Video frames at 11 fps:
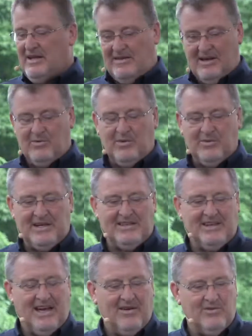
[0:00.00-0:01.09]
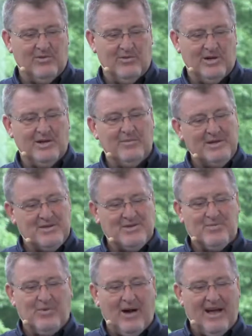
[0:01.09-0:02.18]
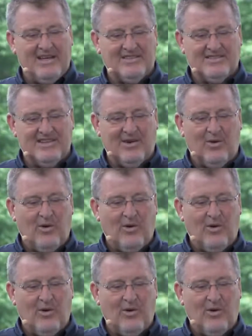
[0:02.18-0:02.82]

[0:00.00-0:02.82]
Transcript: I think when we get to heaven, we're going to be surprised at